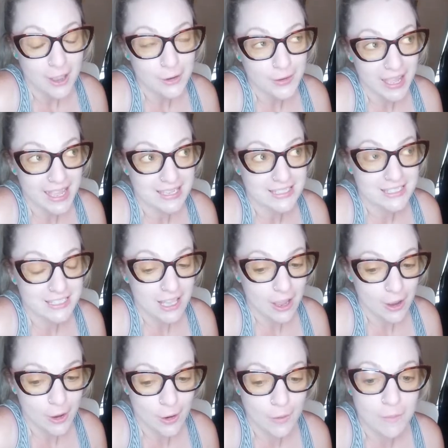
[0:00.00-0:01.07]
Okay,
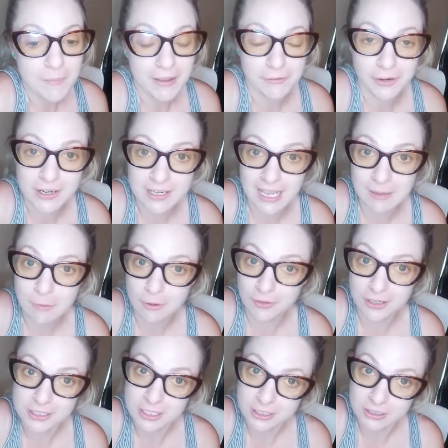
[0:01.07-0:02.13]
so my friend came
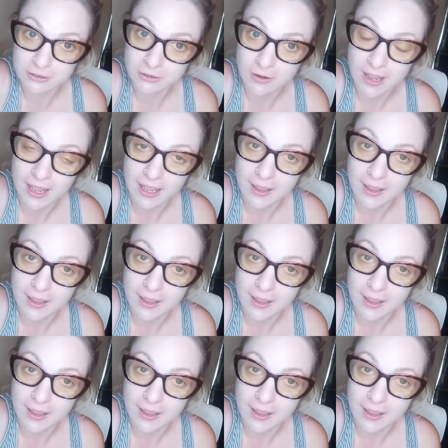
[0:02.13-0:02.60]
over to do